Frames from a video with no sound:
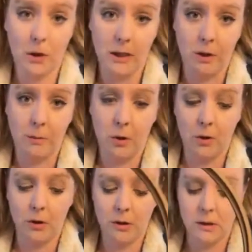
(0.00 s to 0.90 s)
door hanger
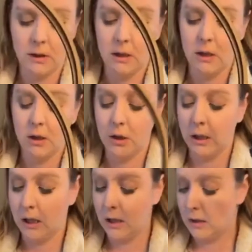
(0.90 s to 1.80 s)
part,
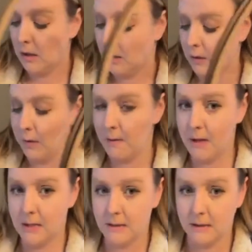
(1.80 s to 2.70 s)
you're going to get 3
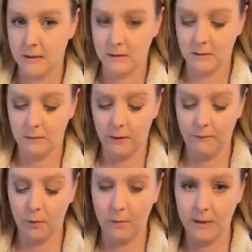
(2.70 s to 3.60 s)
pieces,
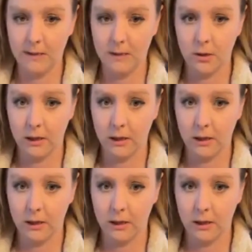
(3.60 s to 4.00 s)
well, 4 pieces.